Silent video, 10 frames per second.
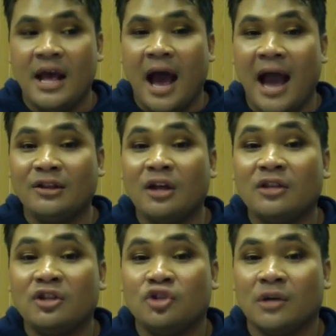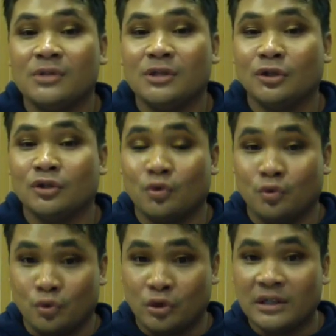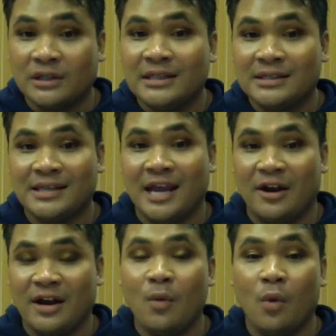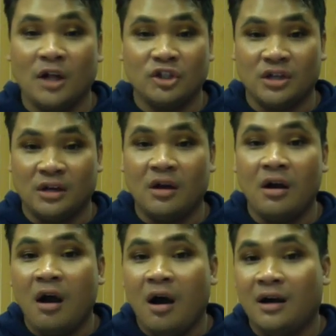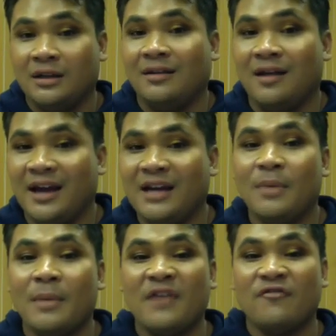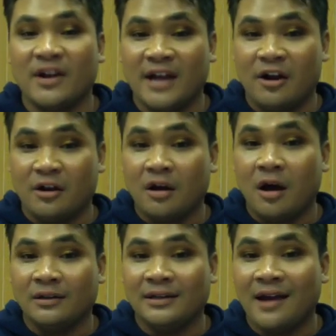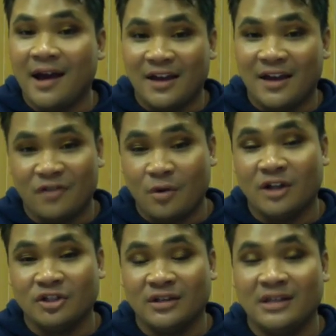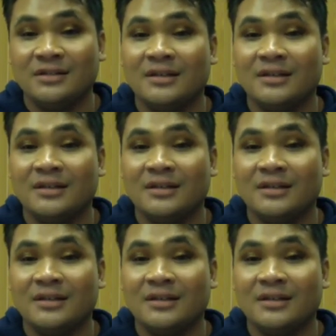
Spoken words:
I thought the jumps looked really scary watching online, but my friend Aaron Conley, hi if you're watching this,